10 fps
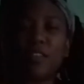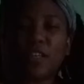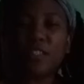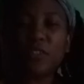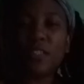
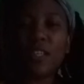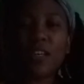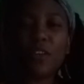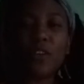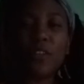
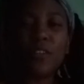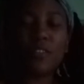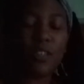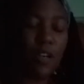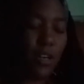Interesting.
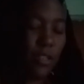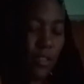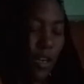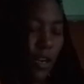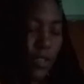The
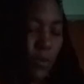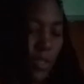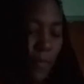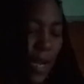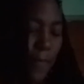cards want
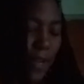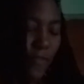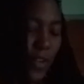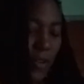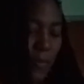to pop
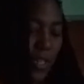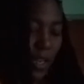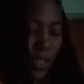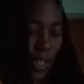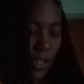out for you, but then
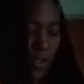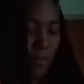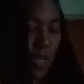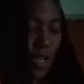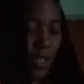they change their
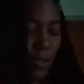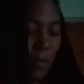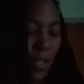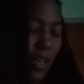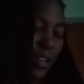mind. They
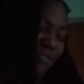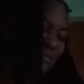be like,